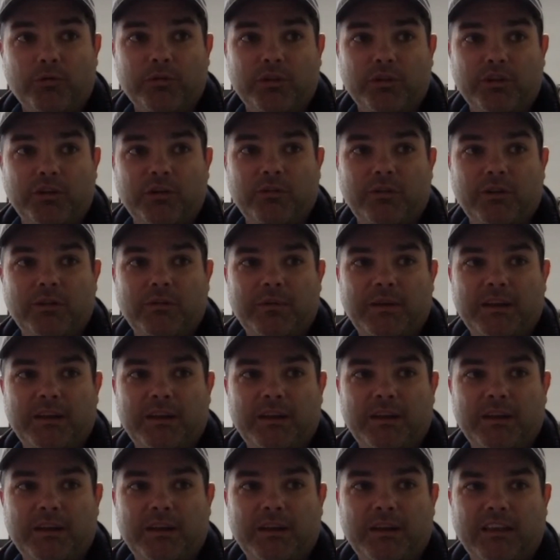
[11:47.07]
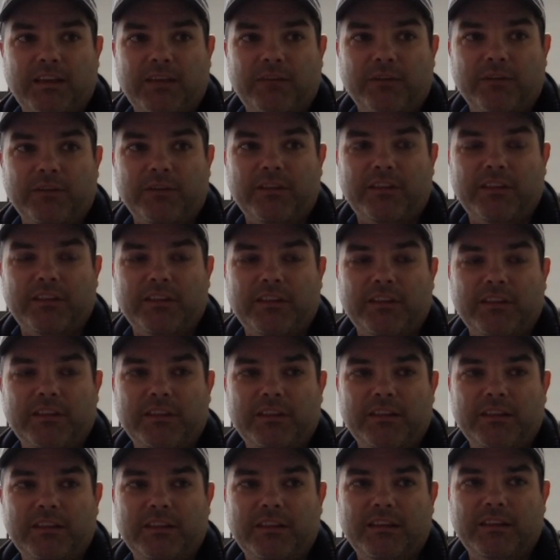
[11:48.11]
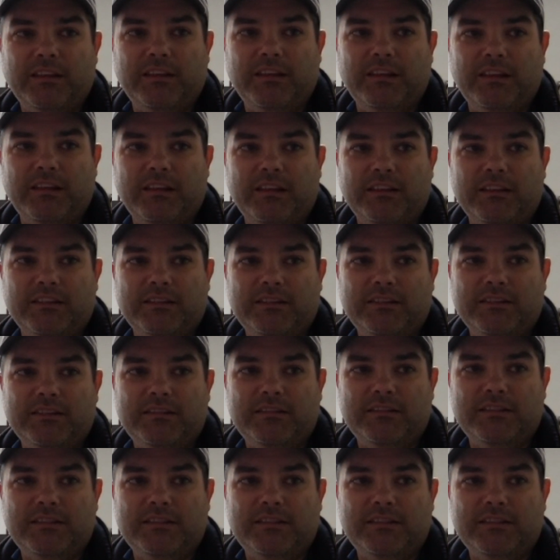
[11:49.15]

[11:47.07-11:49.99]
You know what I mean? I think everything is,